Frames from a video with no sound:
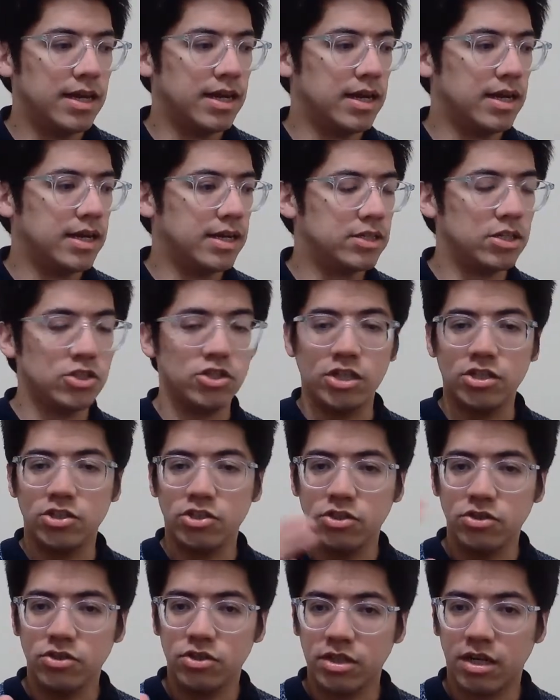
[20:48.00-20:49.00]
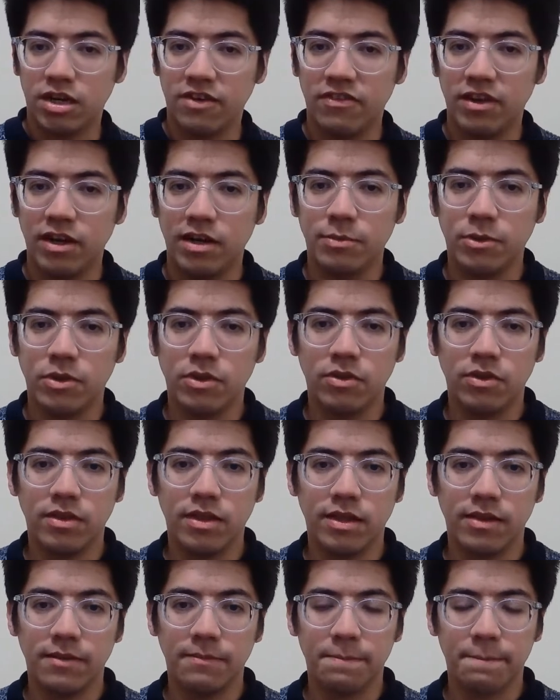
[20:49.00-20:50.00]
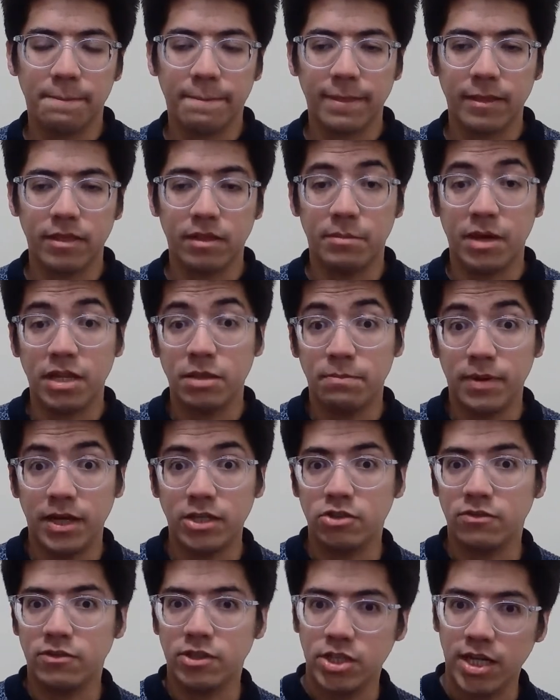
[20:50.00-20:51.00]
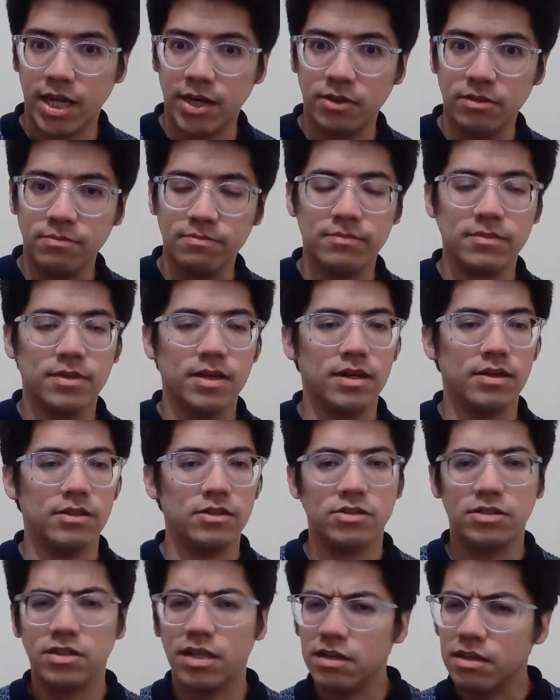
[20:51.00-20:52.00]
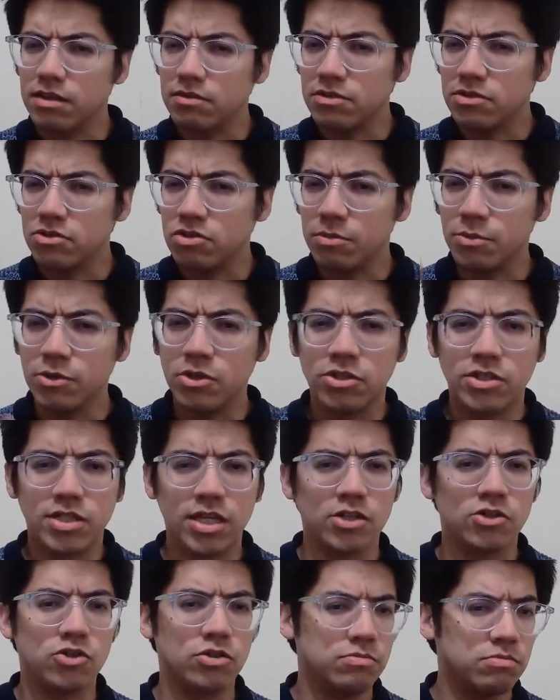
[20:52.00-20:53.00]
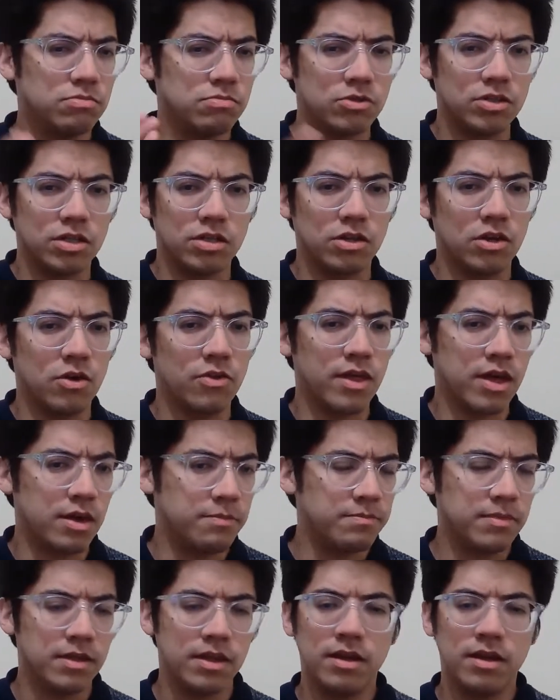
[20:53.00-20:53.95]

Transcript: Suggestions are available on the main page of the channel. There's like this community section. You can go there.